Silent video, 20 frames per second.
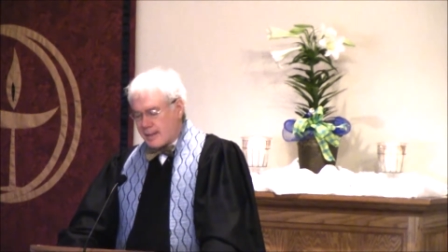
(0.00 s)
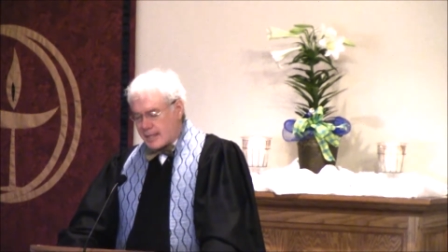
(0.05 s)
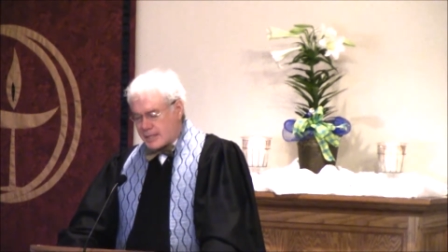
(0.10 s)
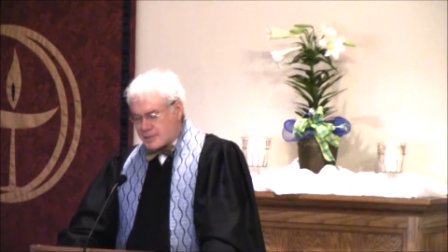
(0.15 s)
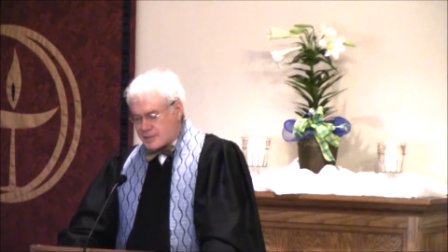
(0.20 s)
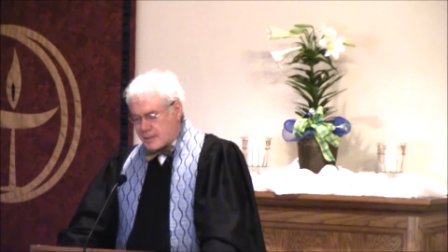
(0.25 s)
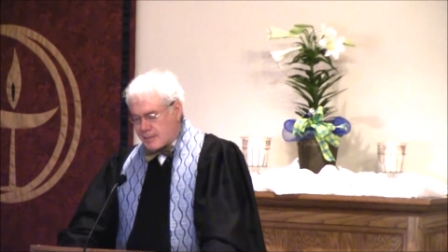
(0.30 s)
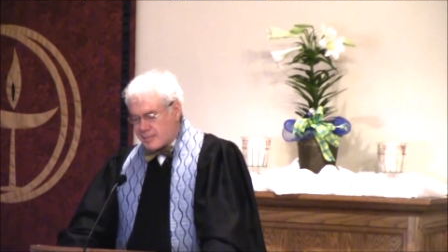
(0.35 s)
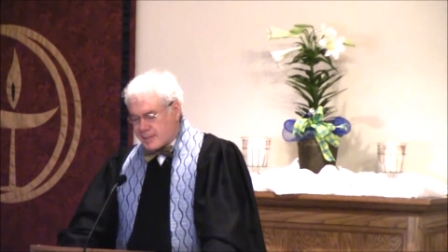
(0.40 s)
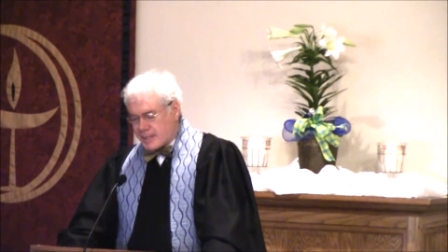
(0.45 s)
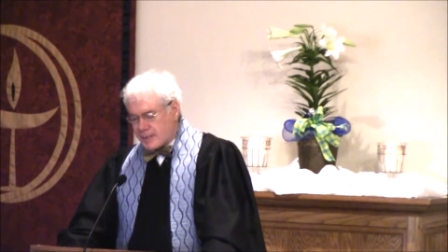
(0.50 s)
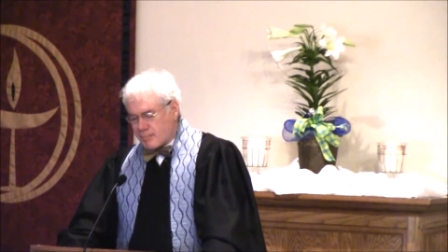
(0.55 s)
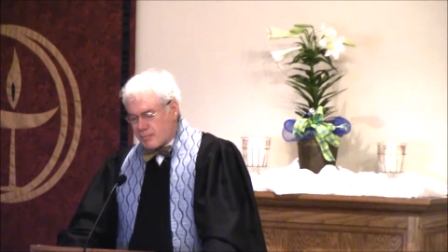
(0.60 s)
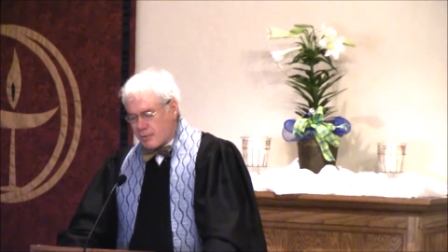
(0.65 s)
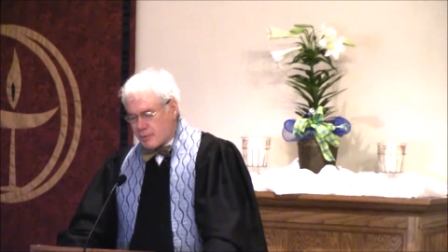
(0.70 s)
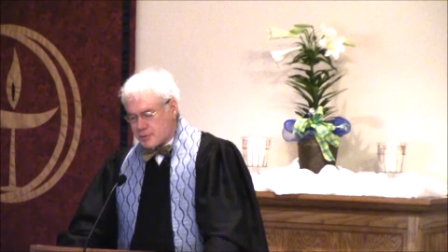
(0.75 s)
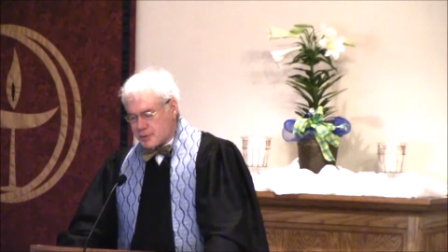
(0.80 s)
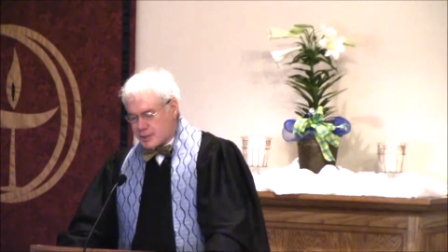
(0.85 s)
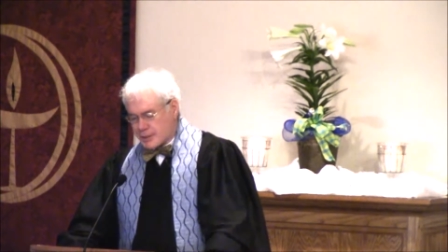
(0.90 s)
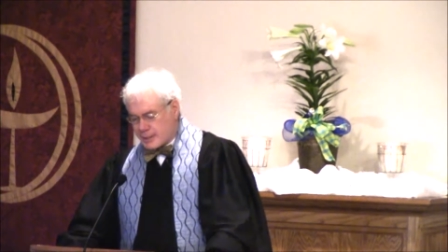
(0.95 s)
that something
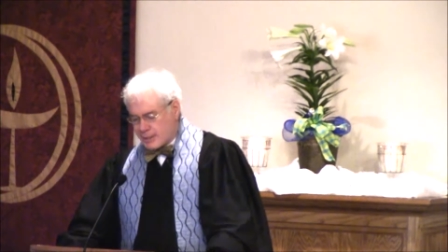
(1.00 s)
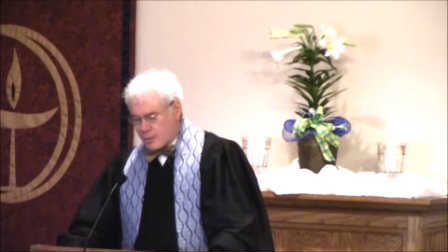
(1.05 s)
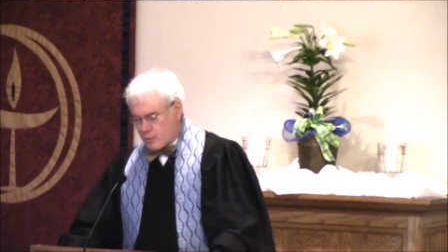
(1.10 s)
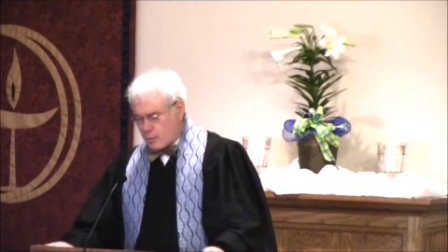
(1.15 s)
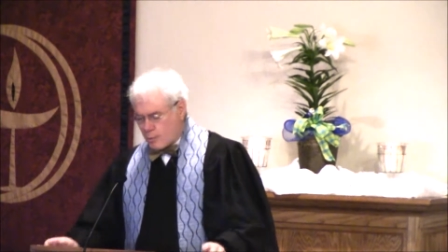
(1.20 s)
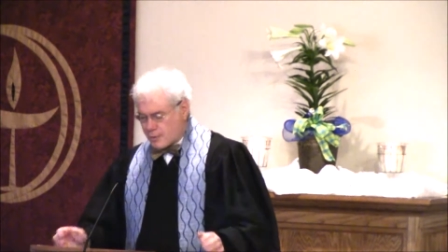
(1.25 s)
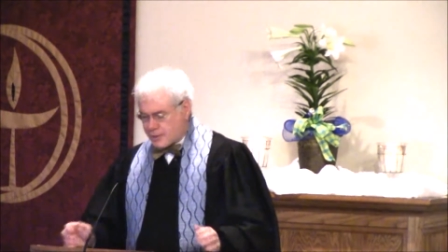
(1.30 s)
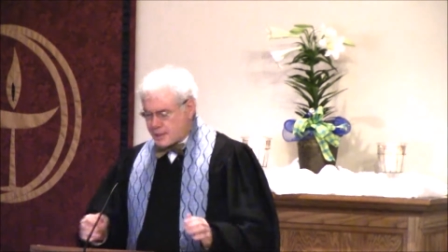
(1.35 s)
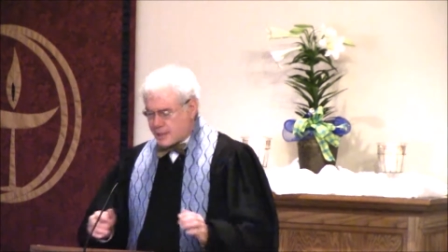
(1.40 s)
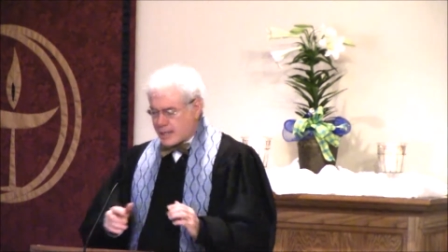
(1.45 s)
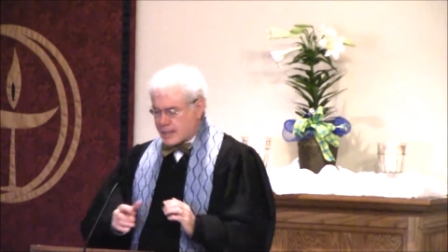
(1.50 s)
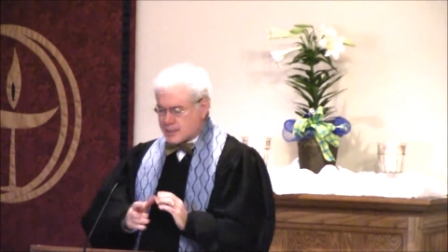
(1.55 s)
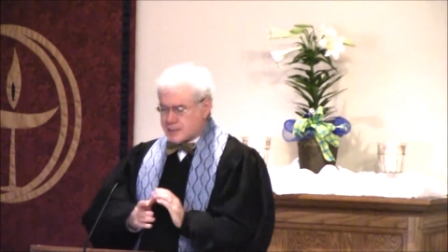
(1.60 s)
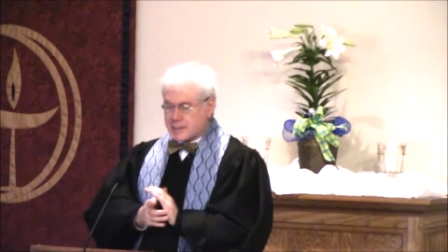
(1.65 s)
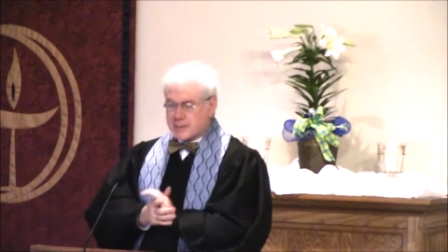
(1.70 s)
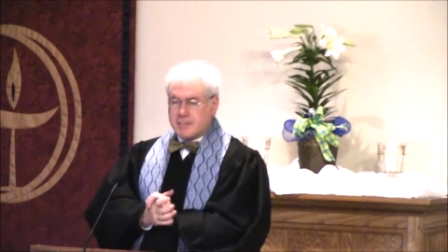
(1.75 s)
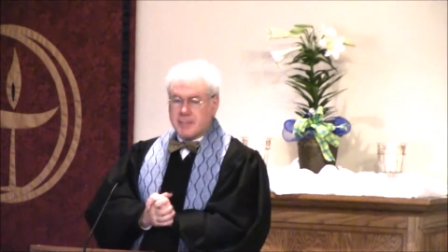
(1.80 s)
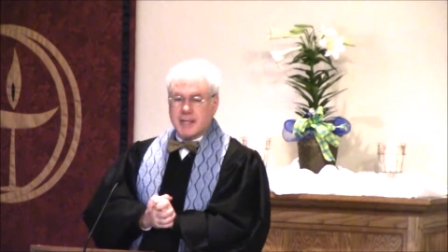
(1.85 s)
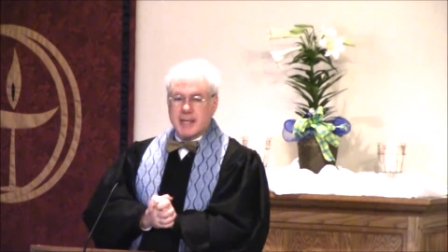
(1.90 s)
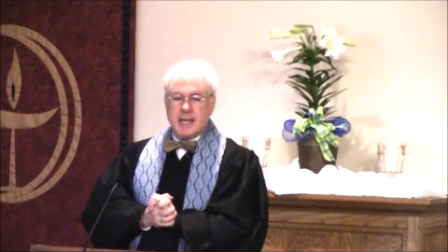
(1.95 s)
approaching
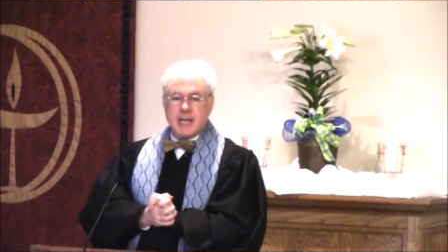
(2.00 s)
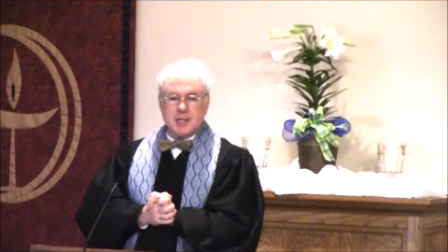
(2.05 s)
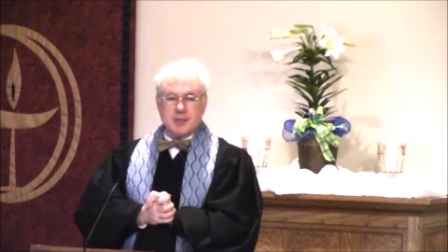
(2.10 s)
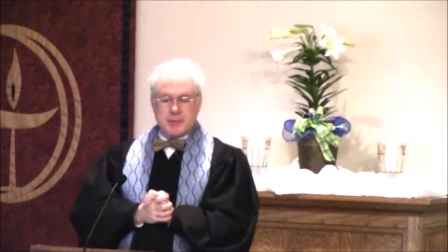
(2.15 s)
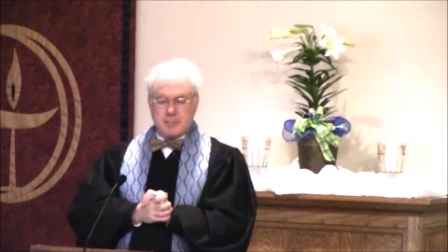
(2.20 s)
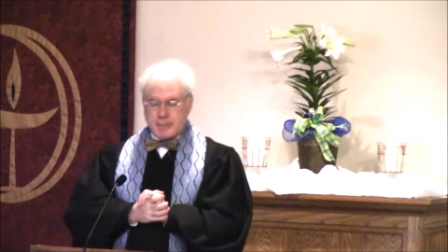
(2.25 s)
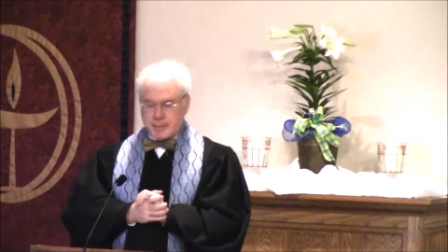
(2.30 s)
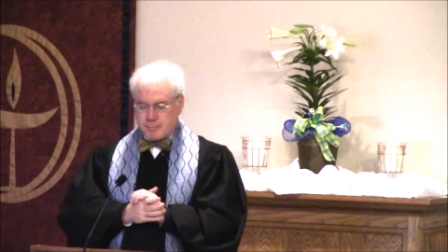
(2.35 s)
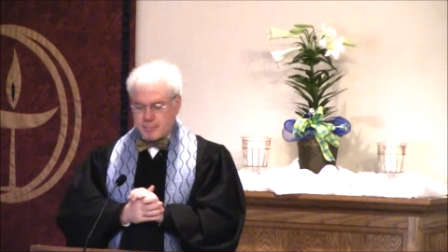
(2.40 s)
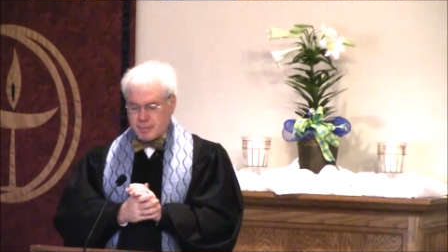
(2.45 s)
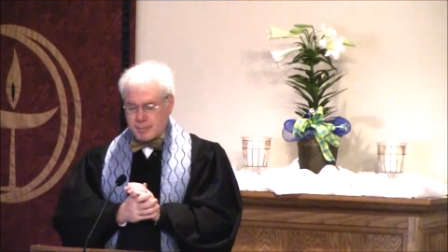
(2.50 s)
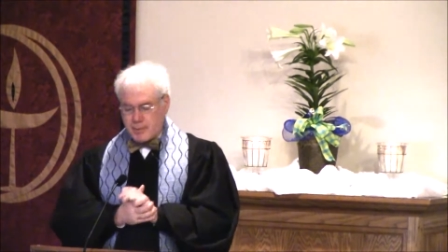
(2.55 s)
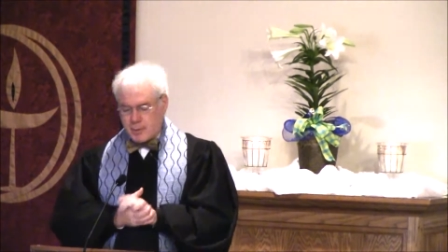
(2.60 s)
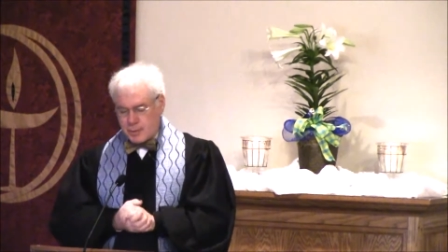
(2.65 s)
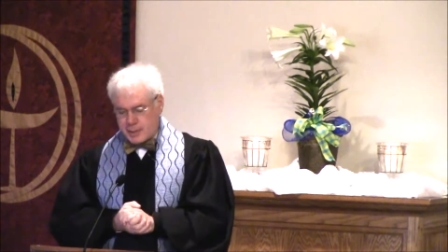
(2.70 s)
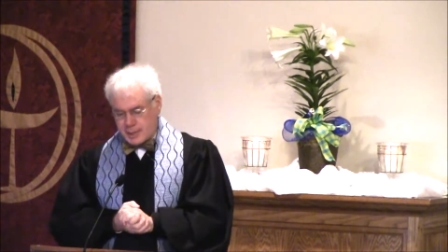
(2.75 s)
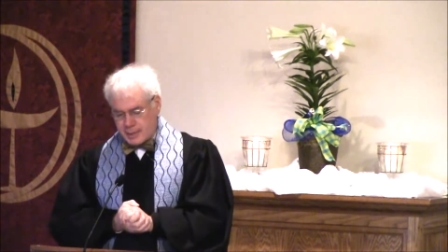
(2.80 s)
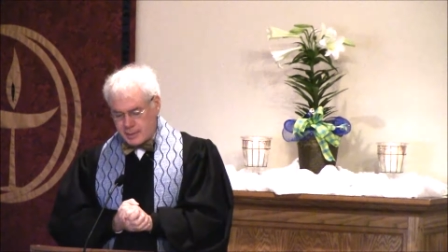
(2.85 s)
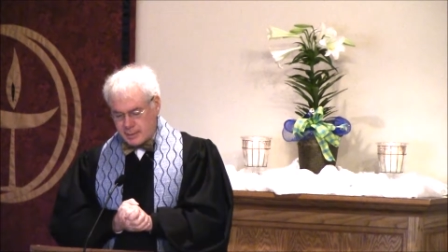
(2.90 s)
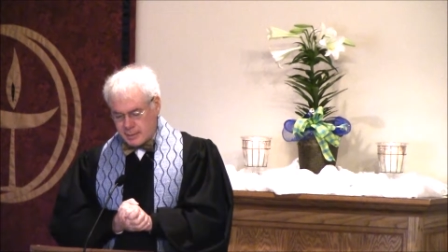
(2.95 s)
orthodoxy began to be
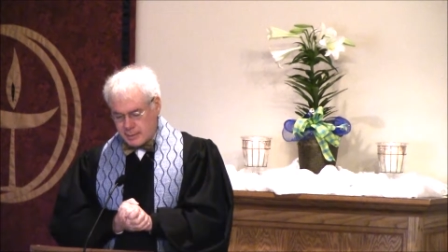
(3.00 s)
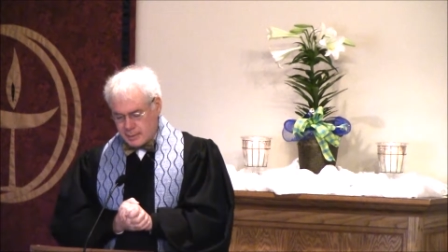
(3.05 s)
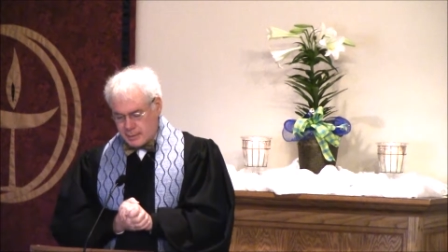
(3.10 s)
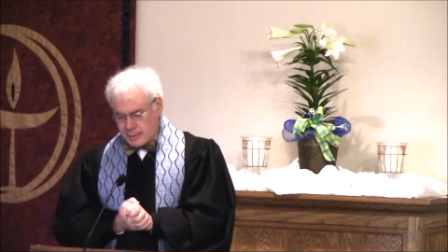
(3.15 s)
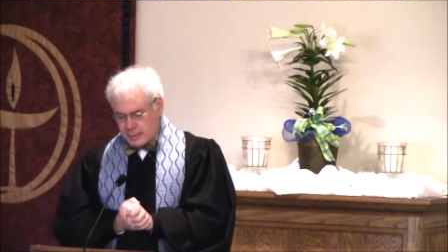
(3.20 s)
promoted,